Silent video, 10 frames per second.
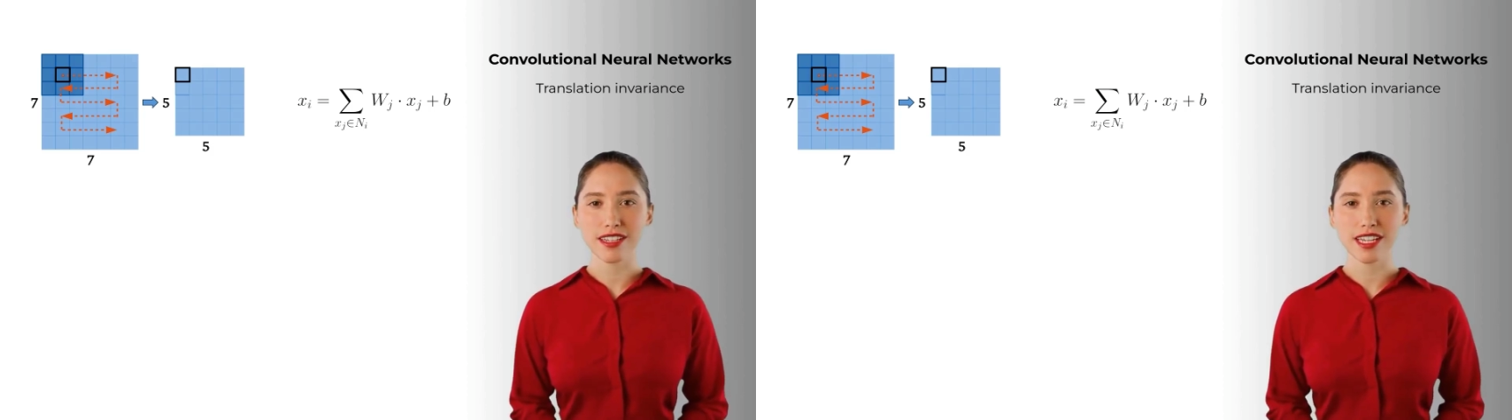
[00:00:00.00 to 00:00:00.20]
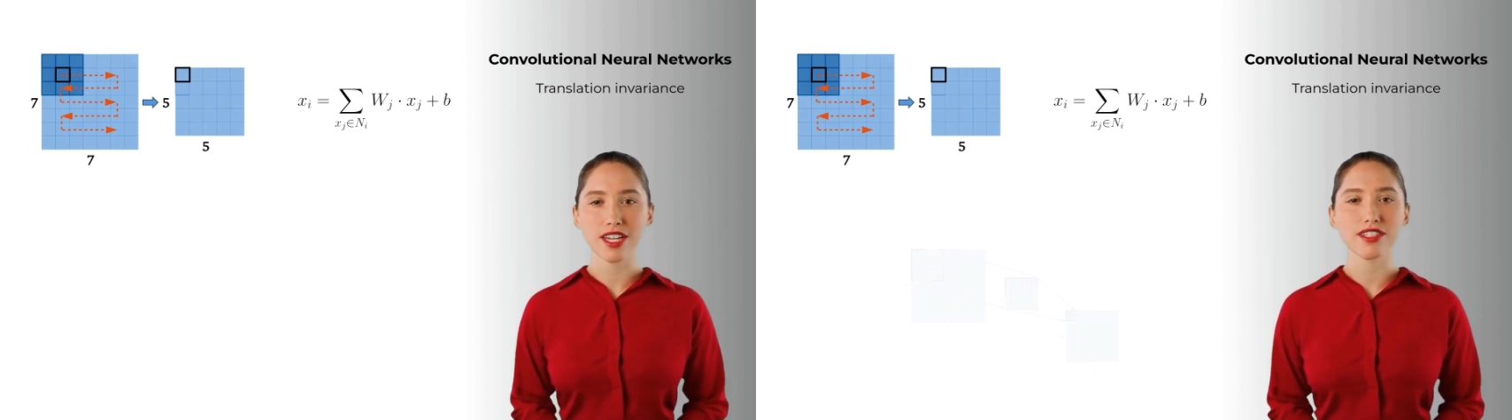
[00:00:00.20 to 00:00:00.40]

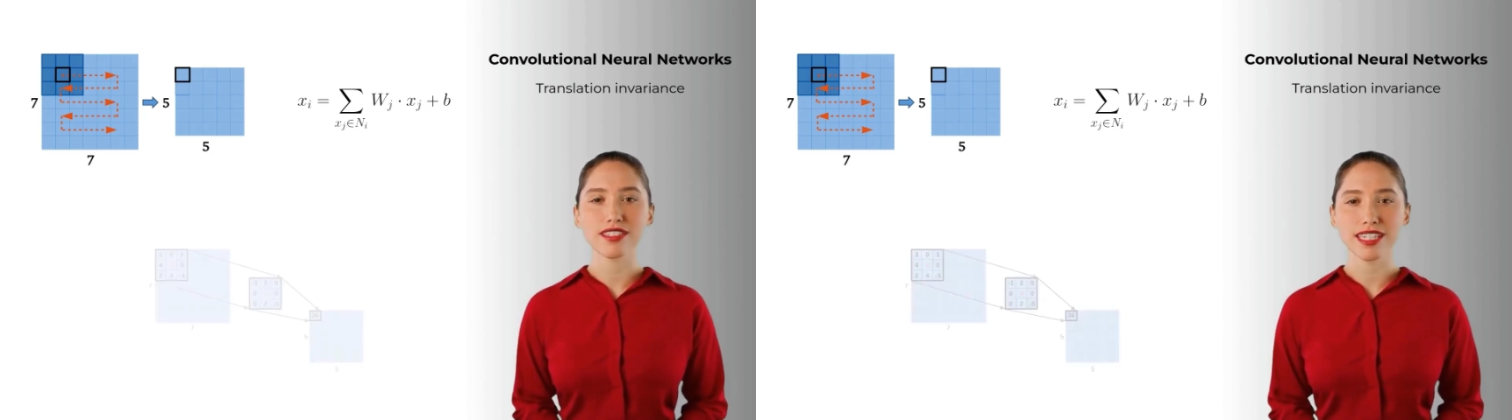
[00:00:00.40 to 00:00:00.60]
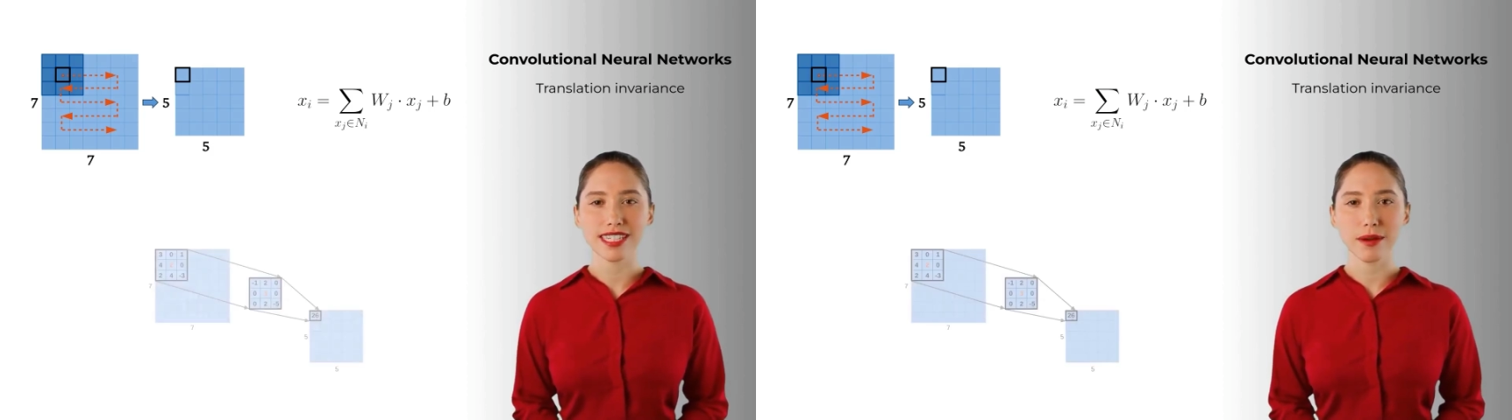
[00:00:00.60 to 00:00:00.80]
Here is
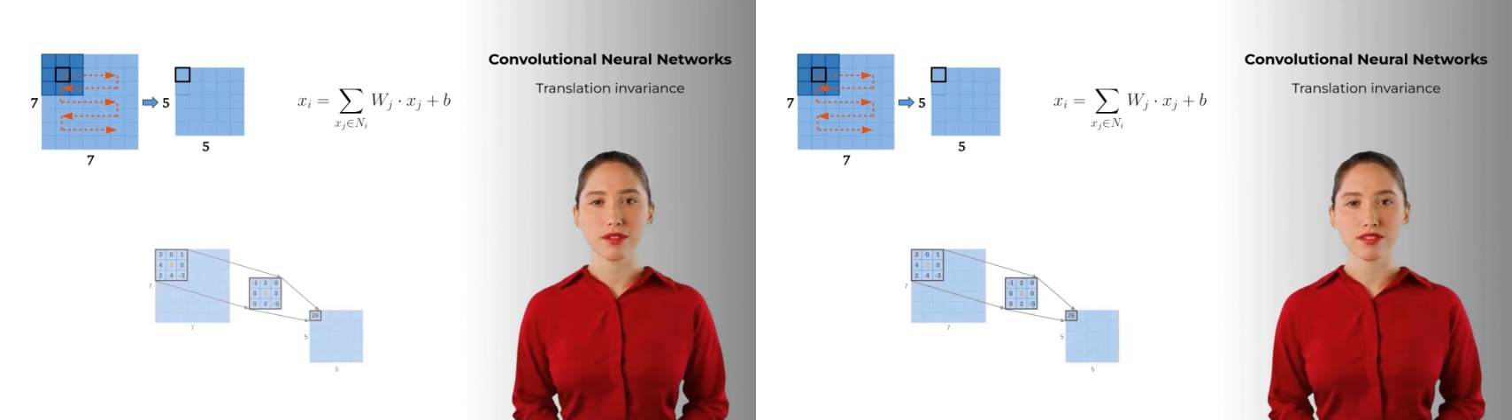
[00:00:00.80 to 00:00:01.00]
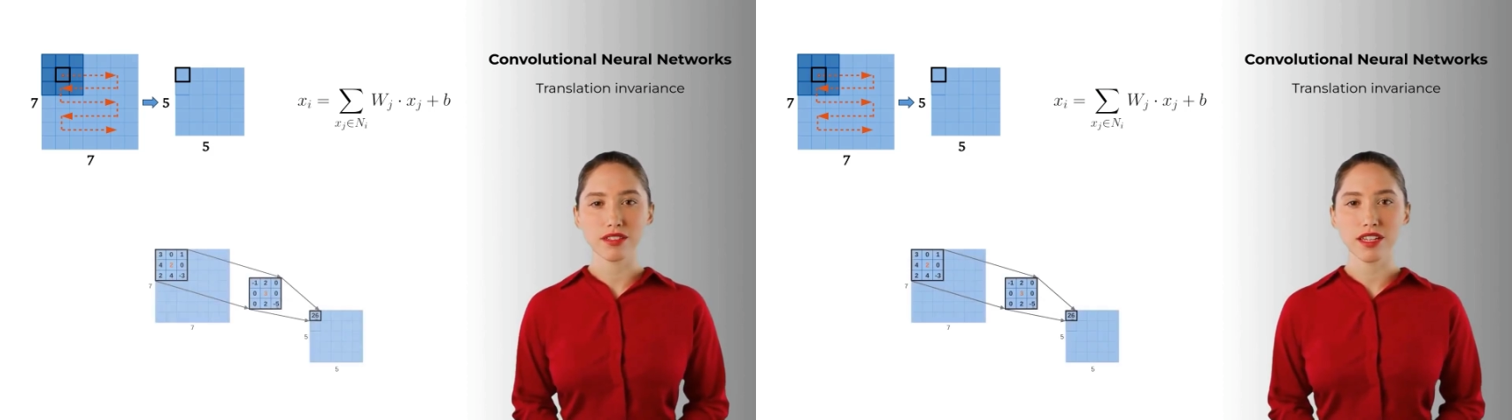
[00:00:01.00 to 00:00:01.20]
an
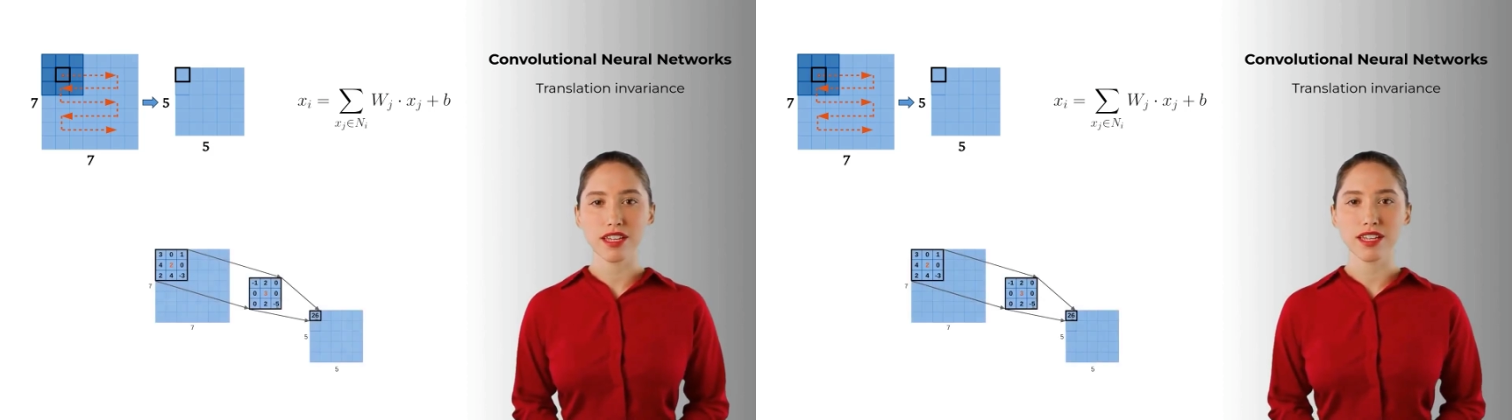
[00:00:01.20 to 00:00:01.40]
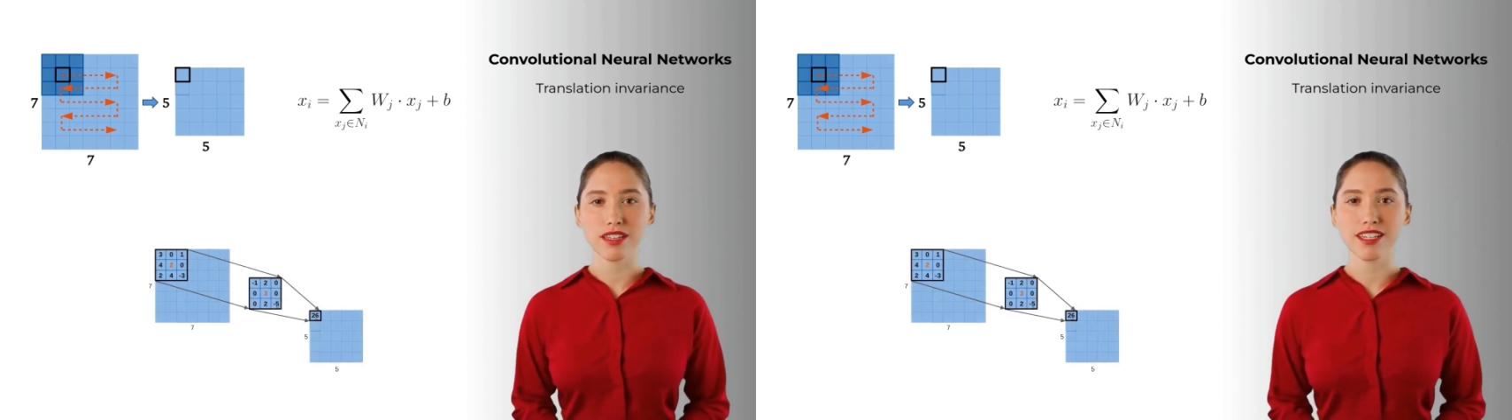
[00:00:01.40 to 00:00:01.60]
example.
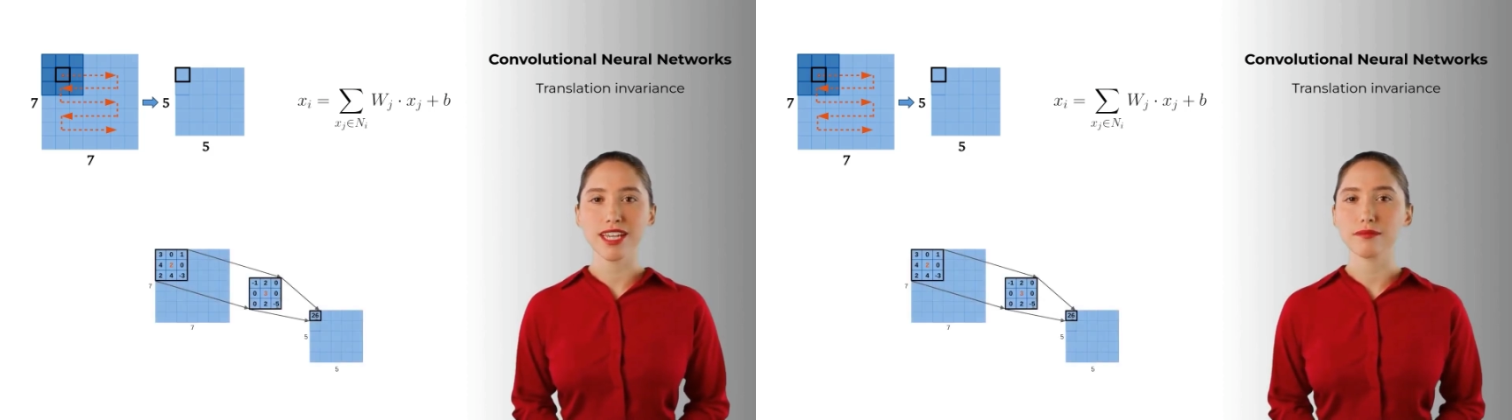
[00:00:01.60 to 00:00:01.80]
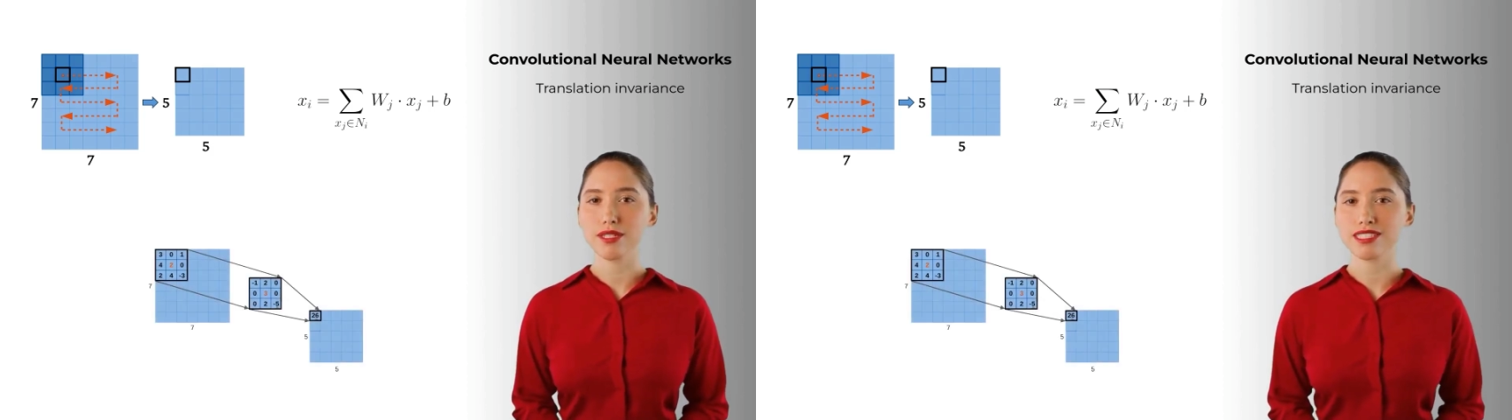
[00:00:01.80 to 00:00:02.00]
The
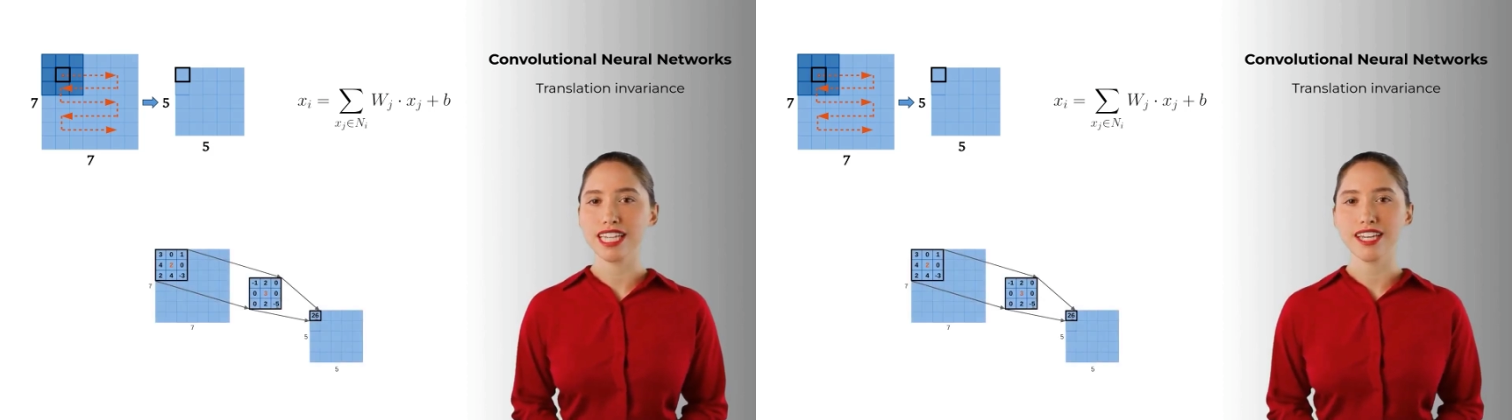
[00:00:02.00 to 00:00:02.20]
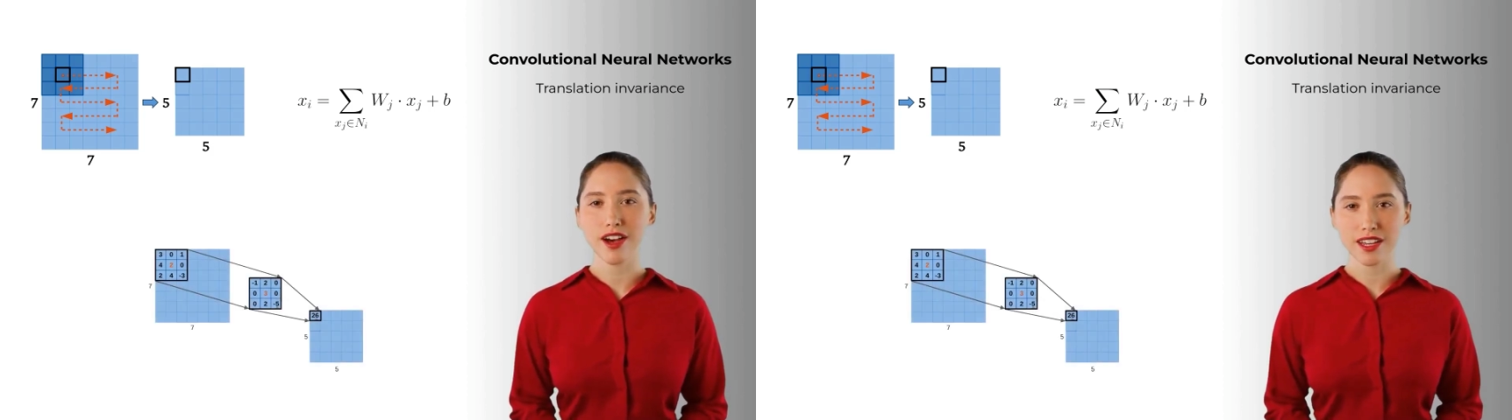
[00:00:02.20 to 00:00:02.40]
input
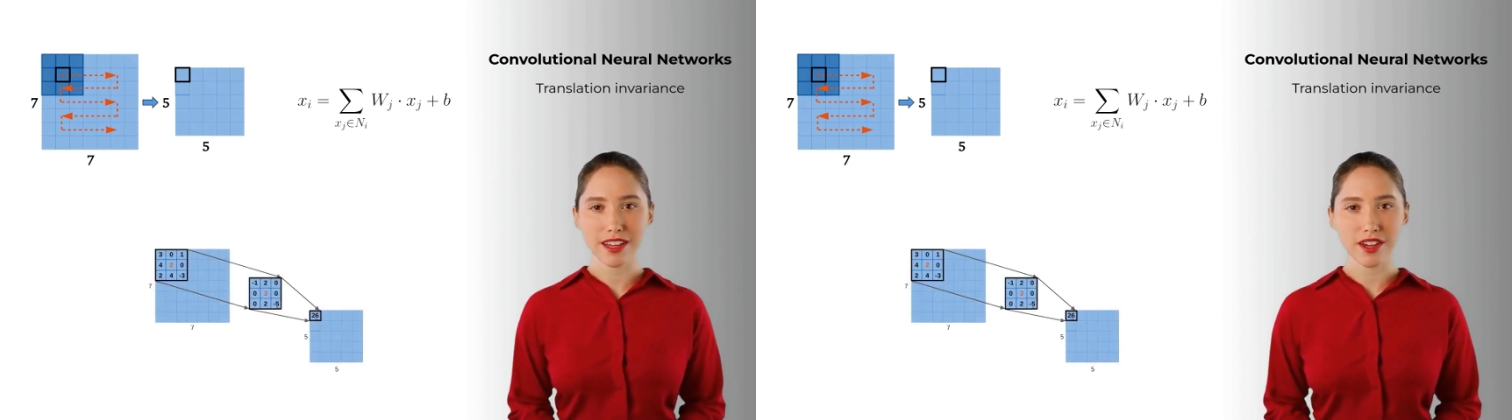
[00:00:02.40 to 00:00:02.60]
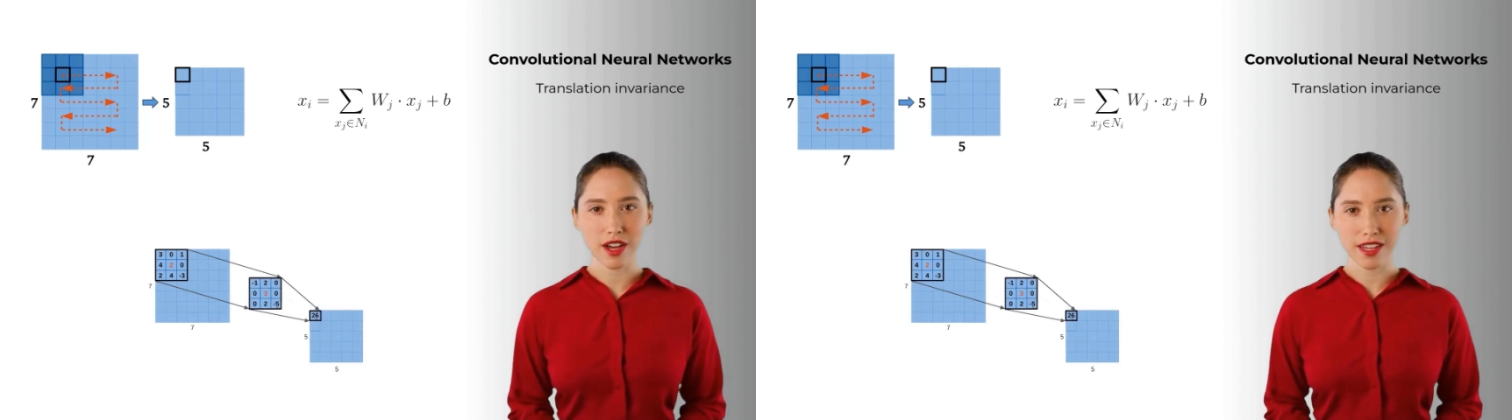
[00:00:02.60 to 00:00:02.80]
data are
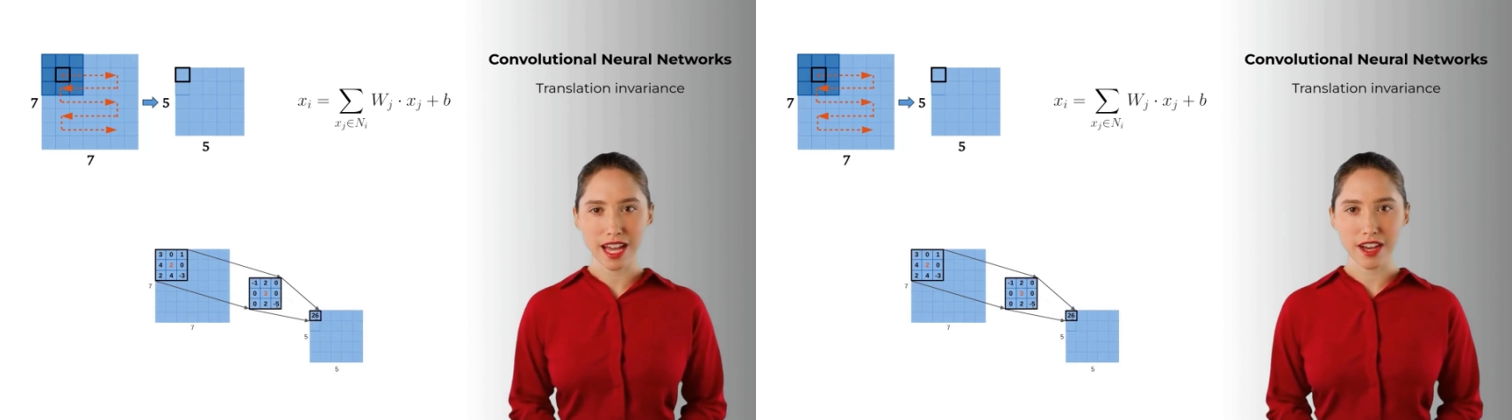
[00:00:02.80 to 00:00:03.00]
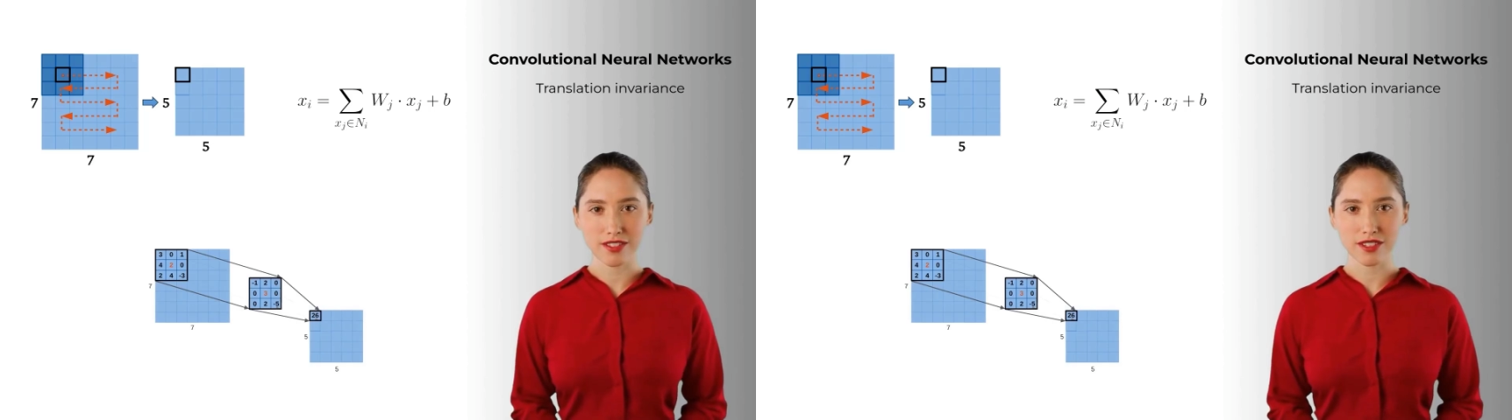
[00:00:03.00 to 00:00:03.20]
given on the
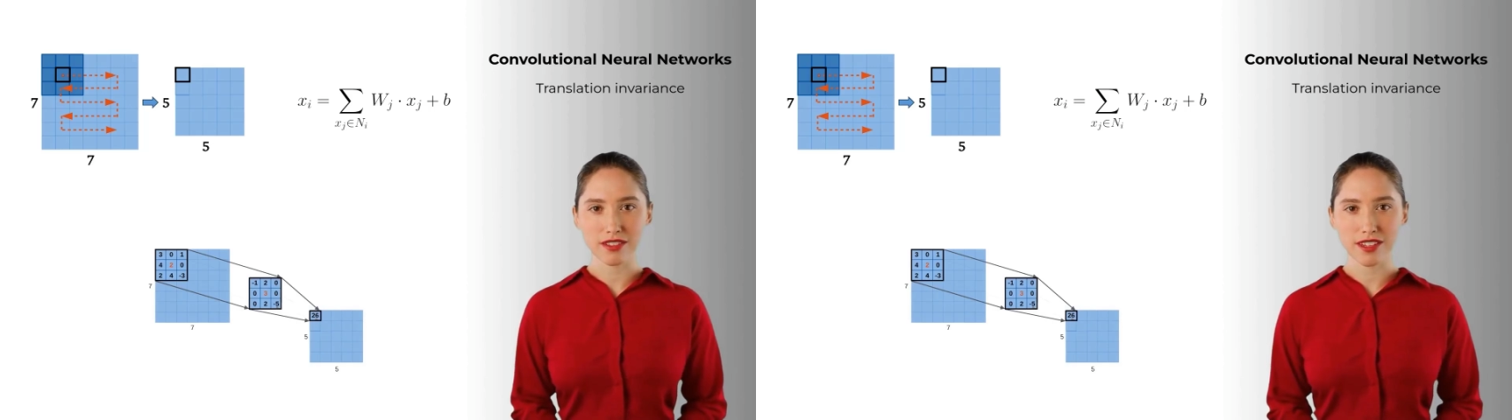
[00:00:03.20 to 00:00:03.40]
left.